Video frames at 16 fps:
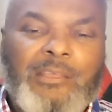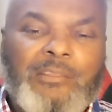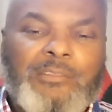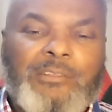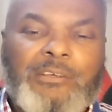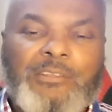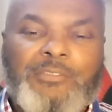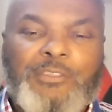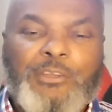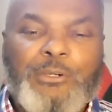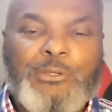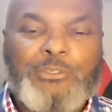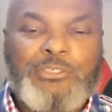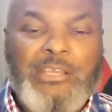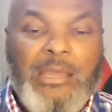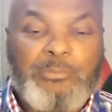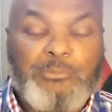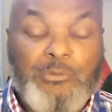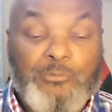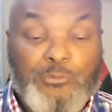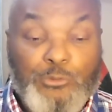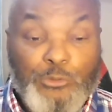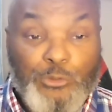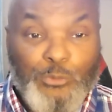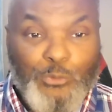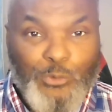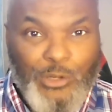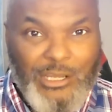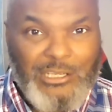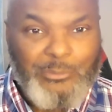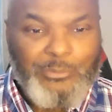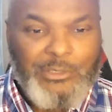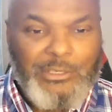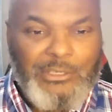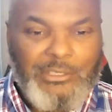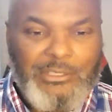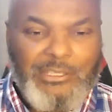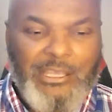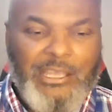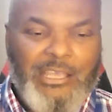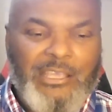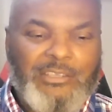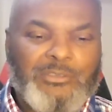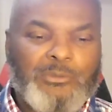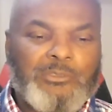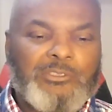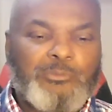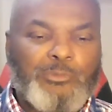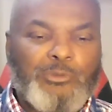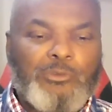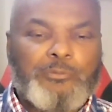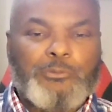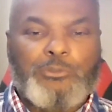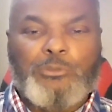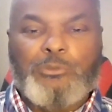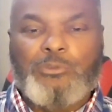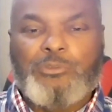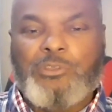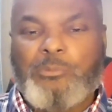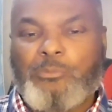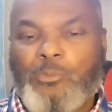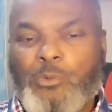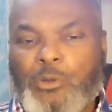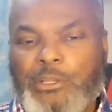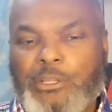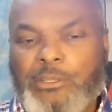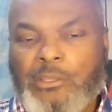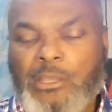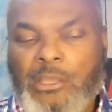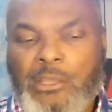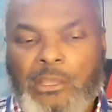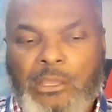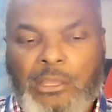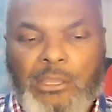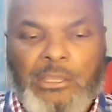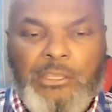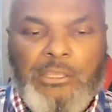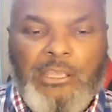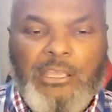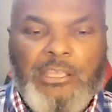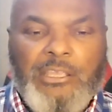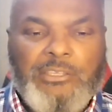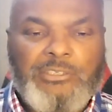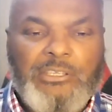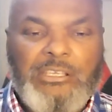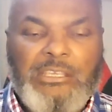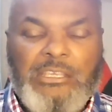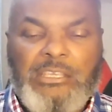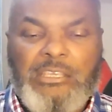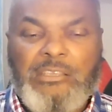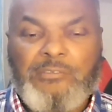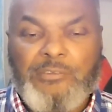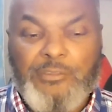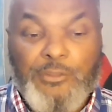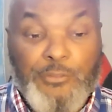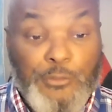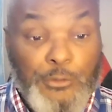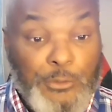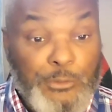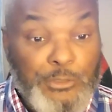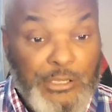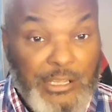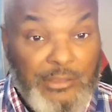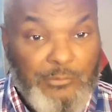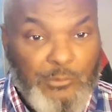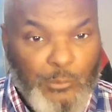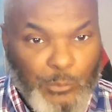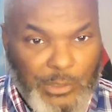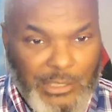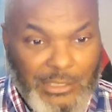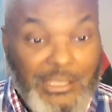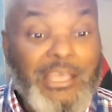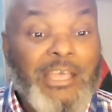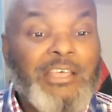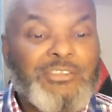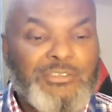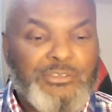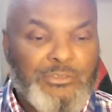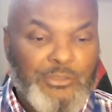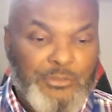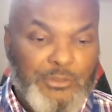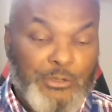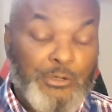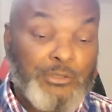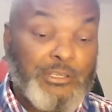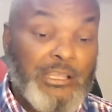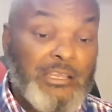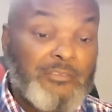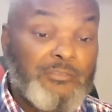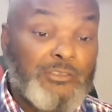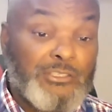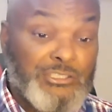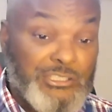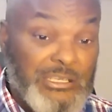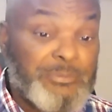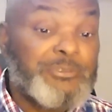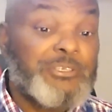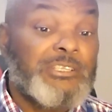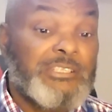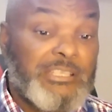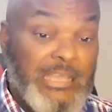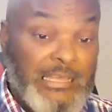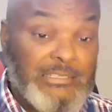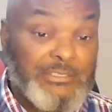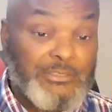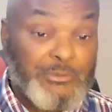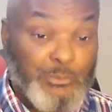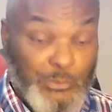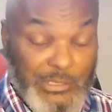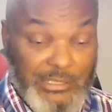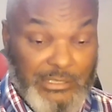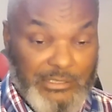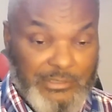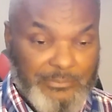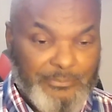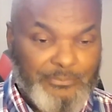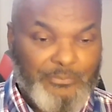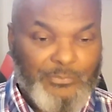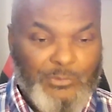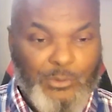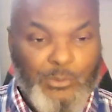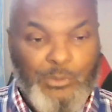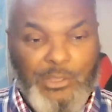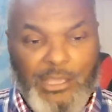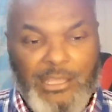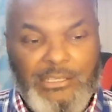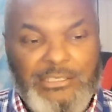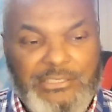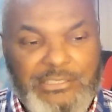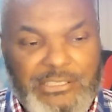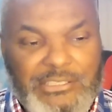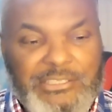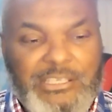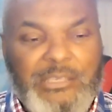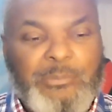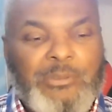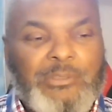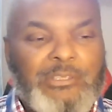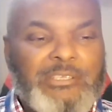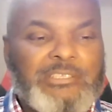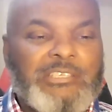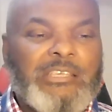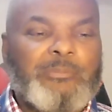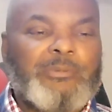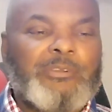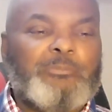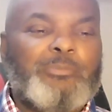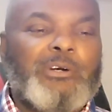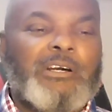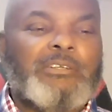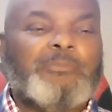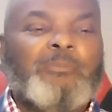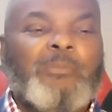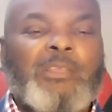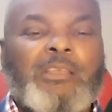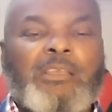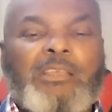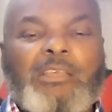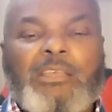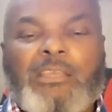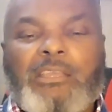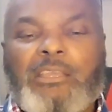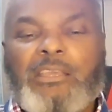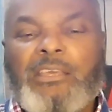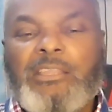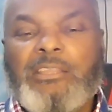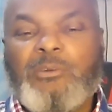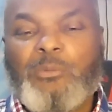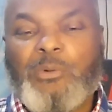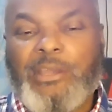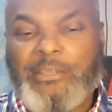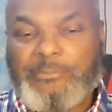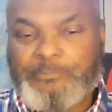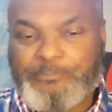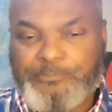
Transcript: the third chapter of Deuteronomy. Yes, on this beautiful Tuesday morning. Yes, even the third day of the week. Yes, the third day of the Egyptian calendar week. Okay, let's let's keep it let's keep it a book. Anyway,